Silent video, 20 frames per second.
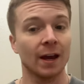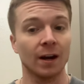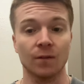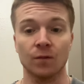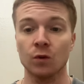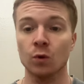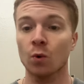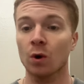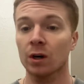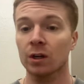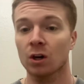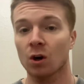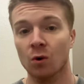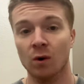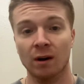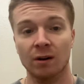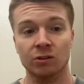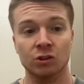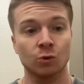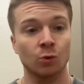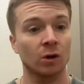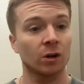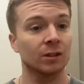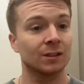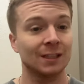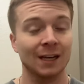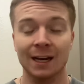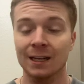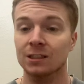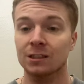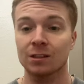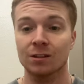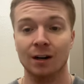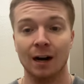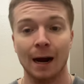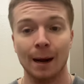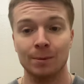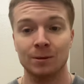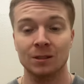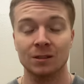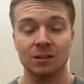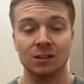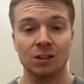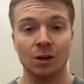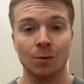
And if you want to go elsewhere, test your options